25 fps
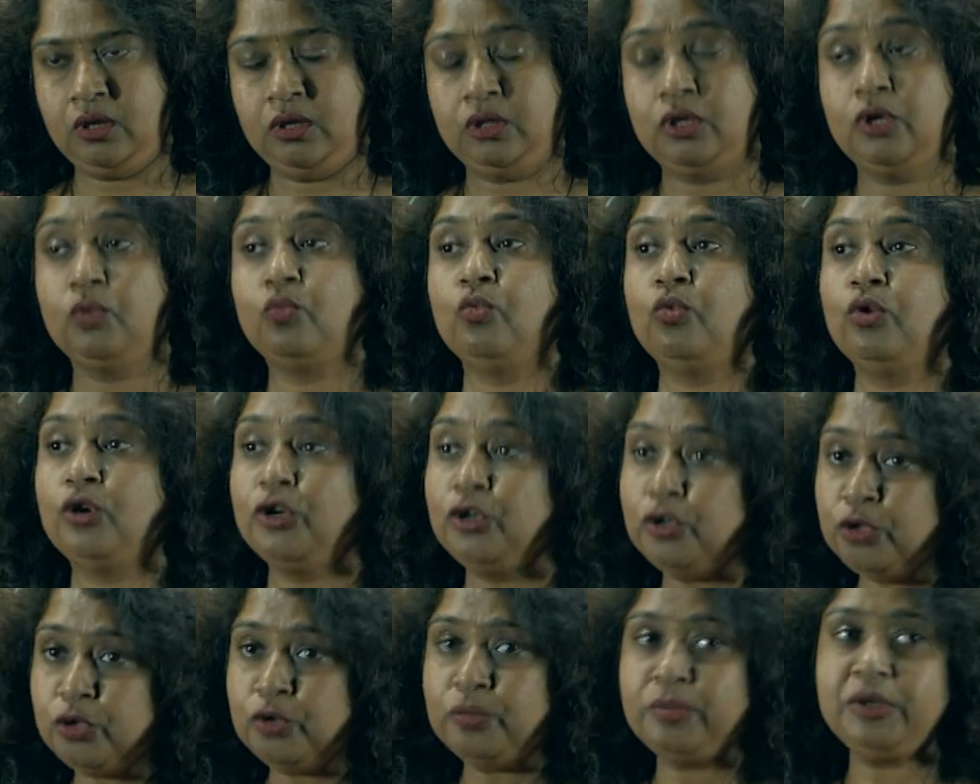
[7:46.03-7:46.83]
Now,
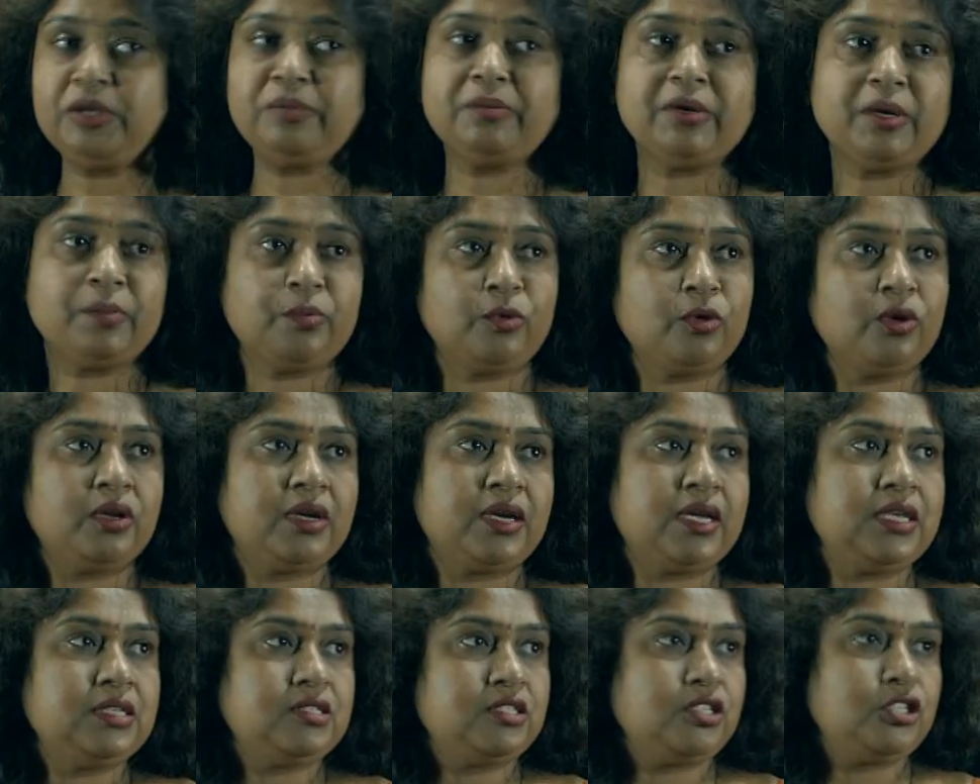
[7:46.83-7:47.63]
what do you mean by
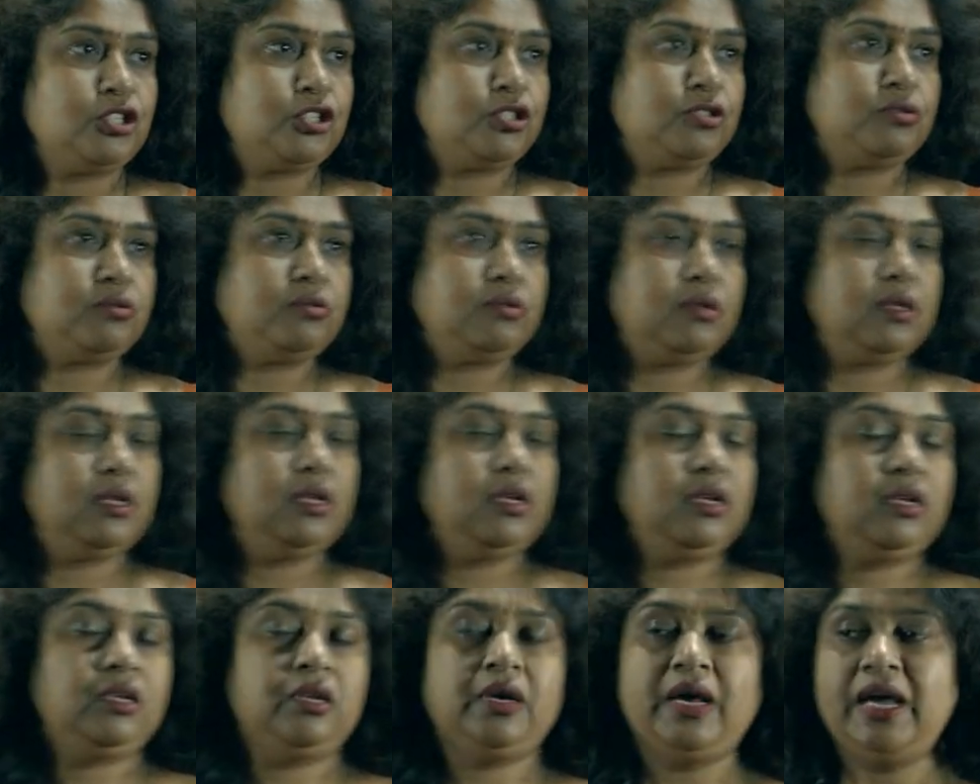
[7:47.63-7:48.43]
polarization?
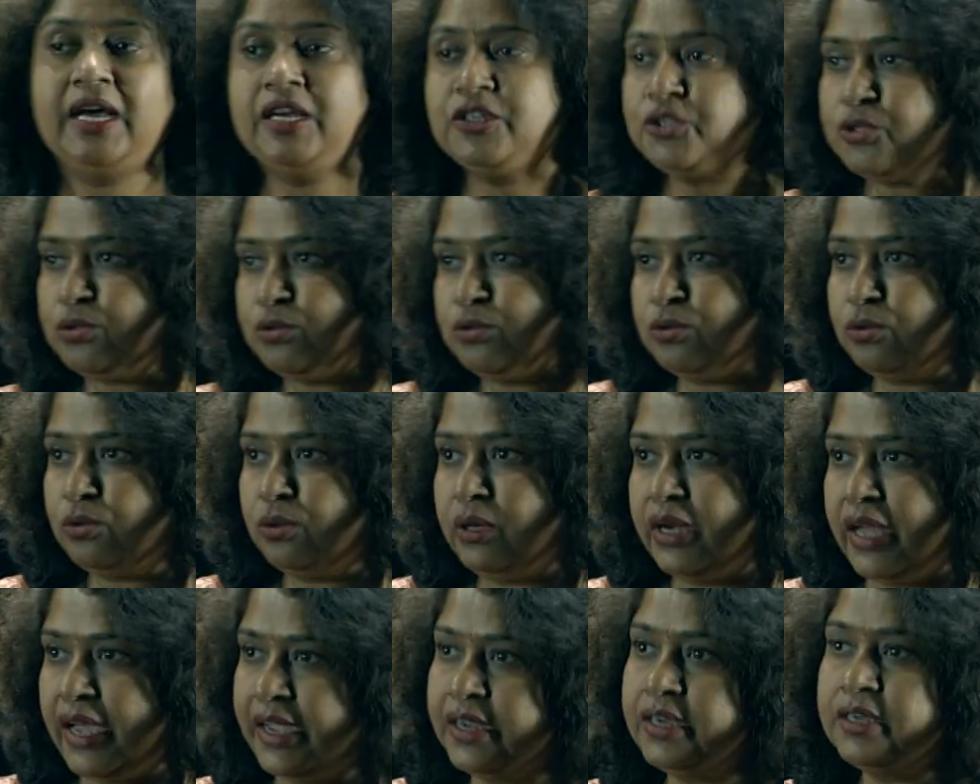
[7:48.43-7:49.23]
Now, as you know,
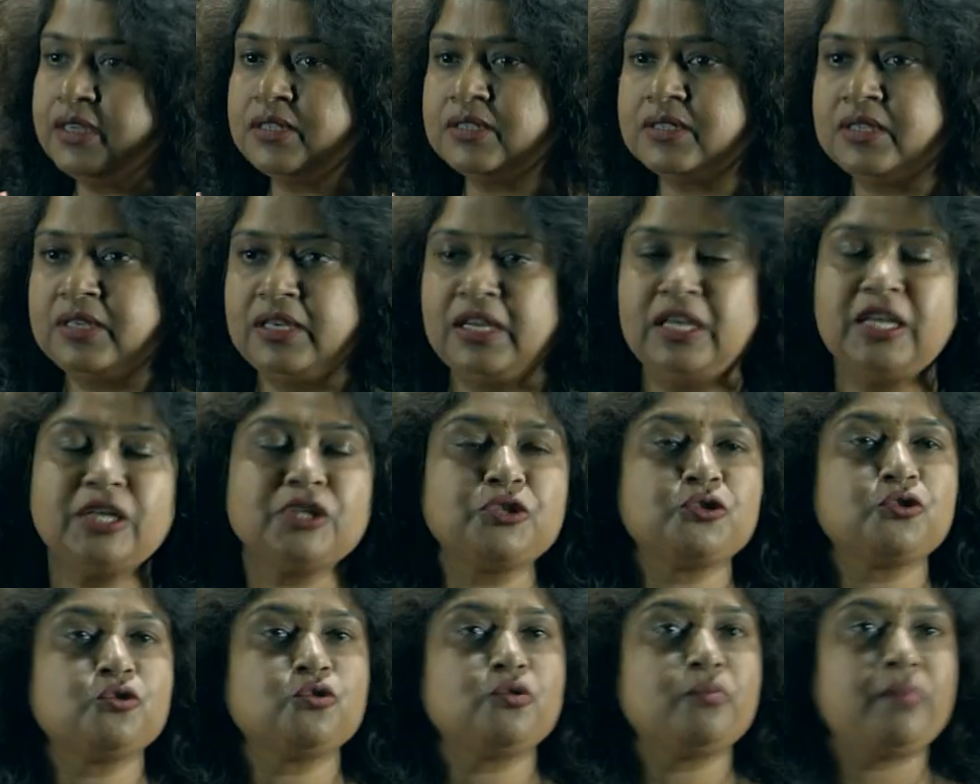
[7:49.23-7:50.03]
light is an
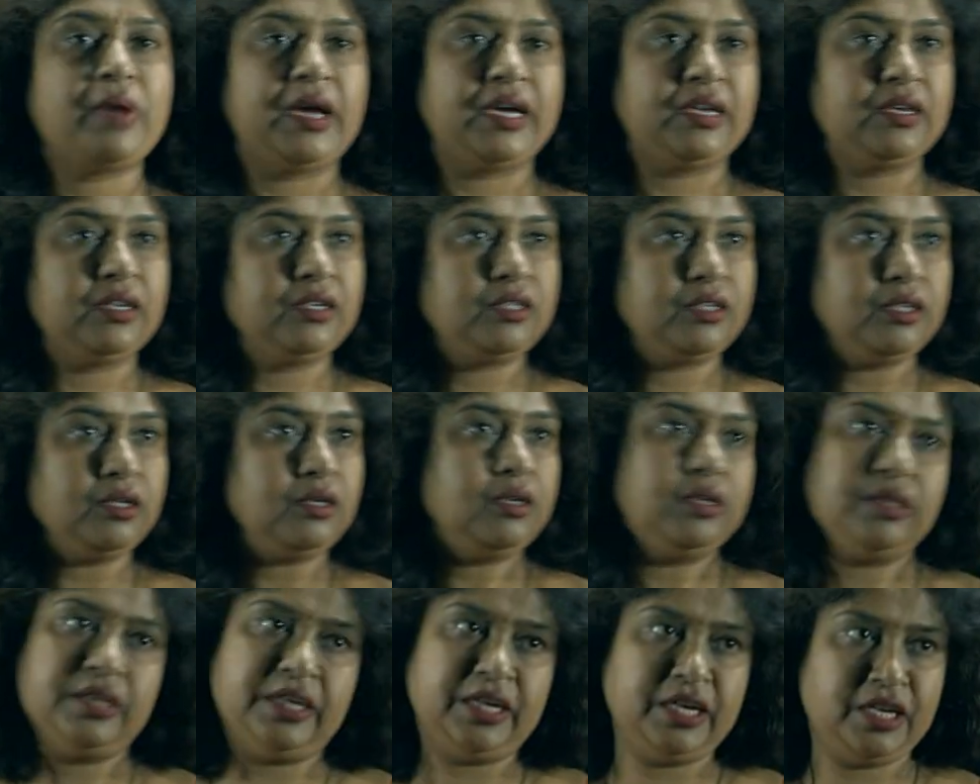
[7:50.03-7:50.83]
electromagnetic
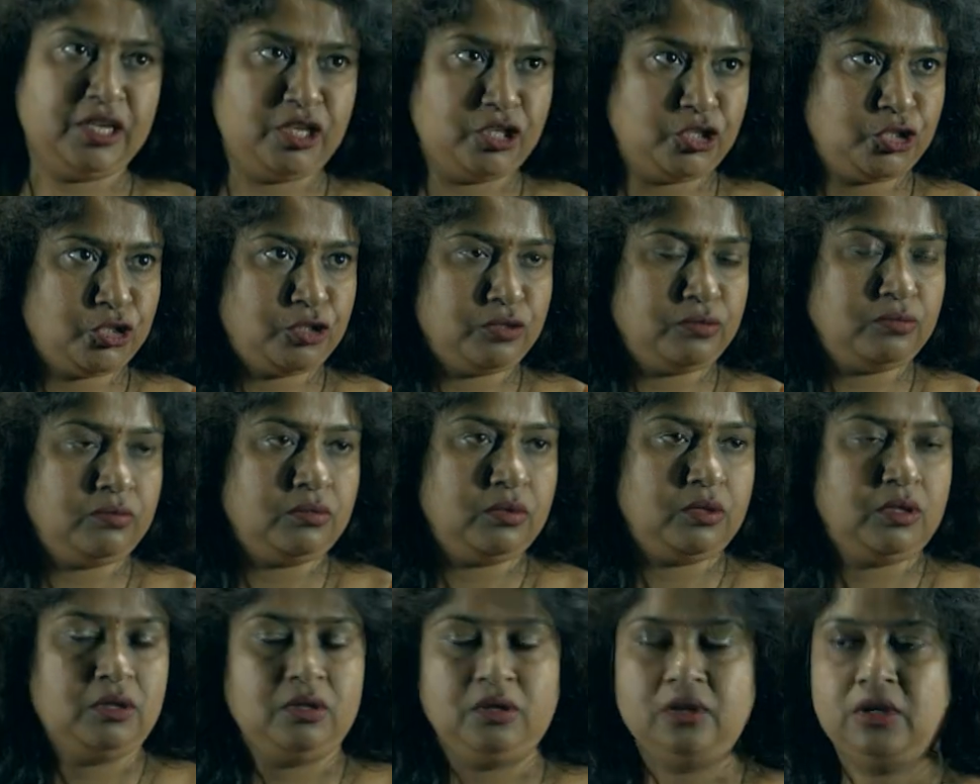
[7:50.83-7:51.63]
radiation.
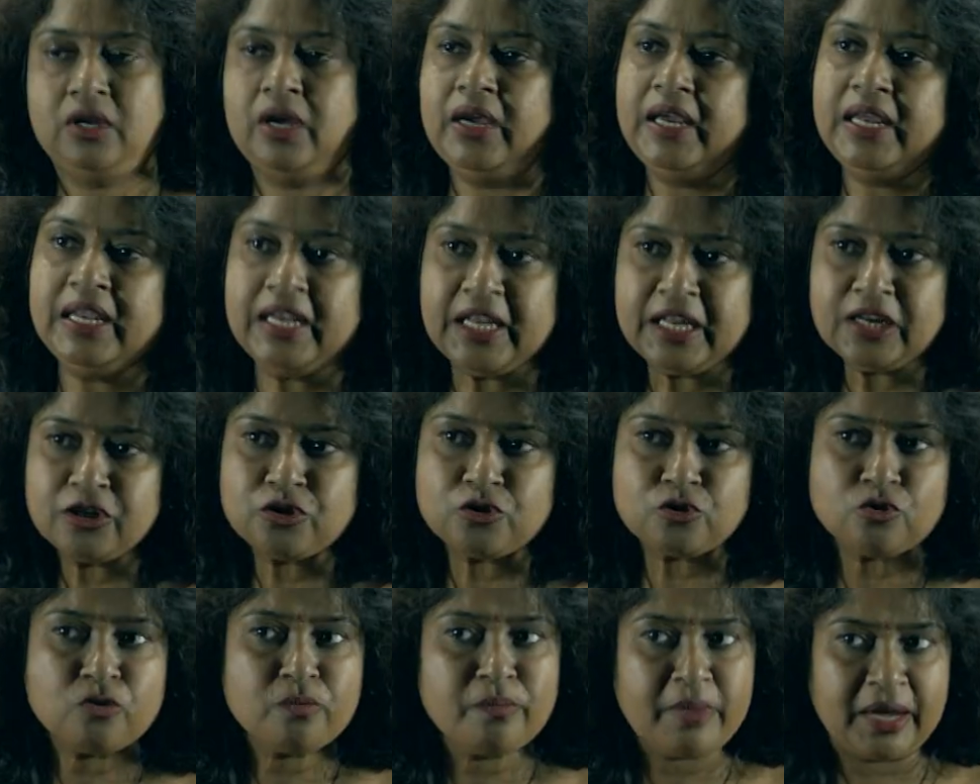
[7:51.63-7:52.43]
Now,
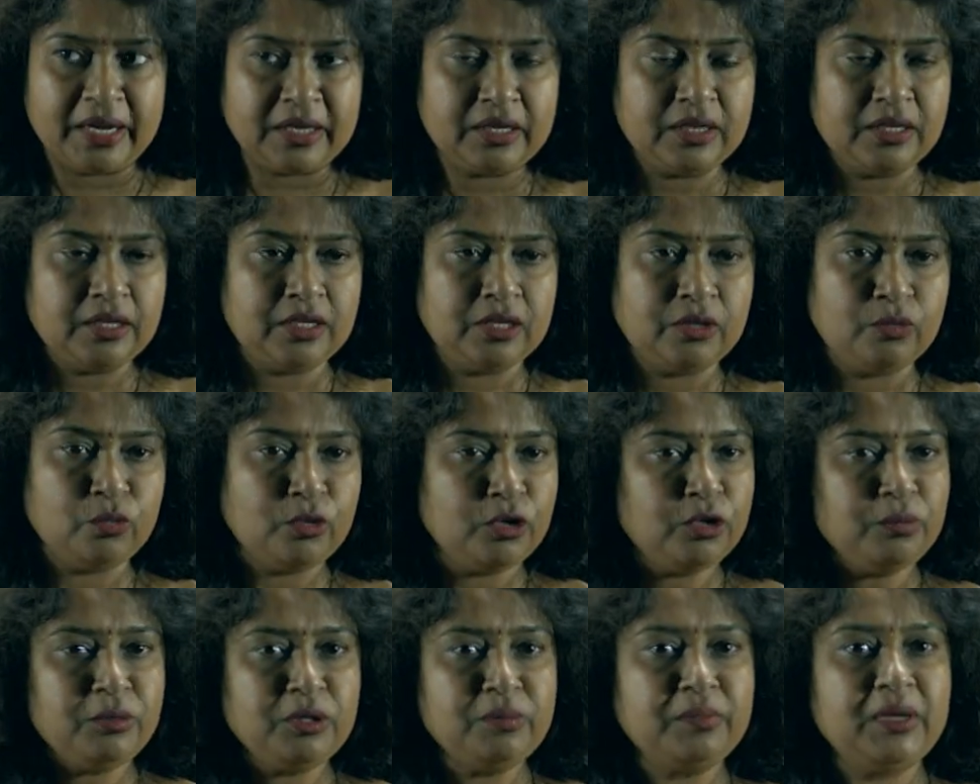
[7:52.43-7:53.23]
electromagnetic, what
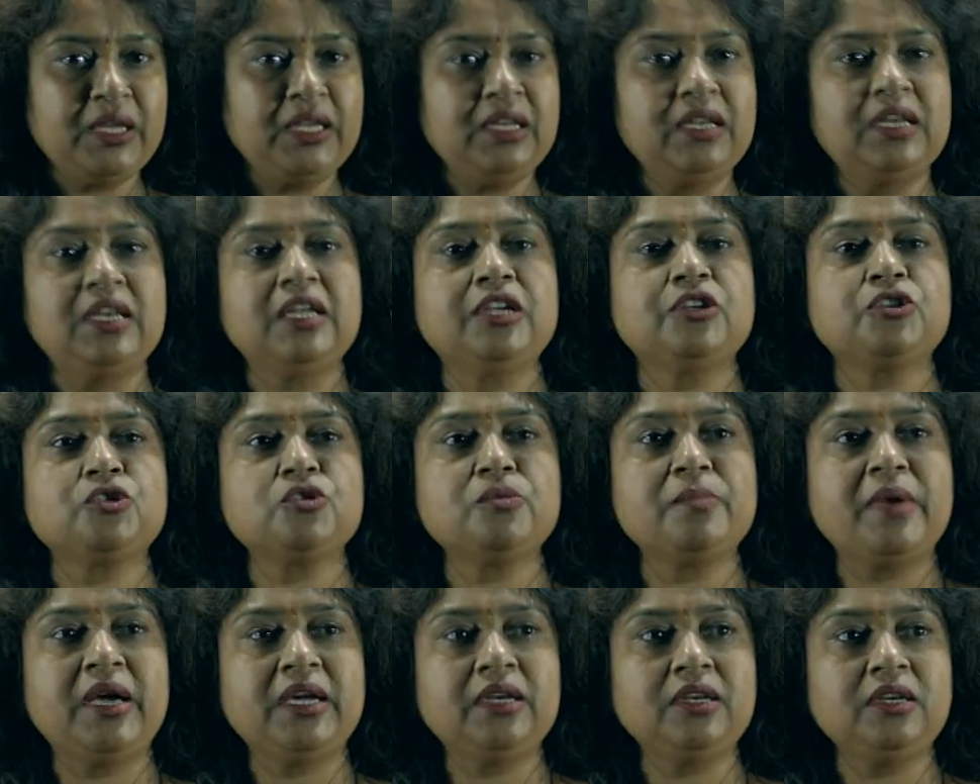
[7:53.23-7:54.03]
do you mean by an
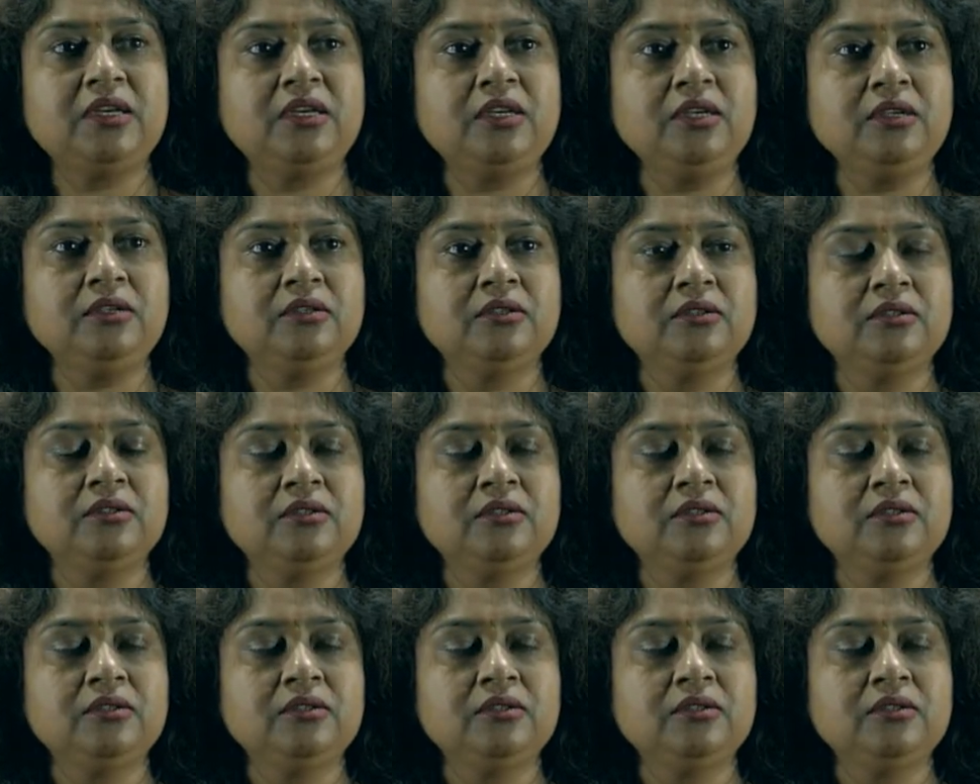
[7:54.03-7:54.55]
electromagnetic?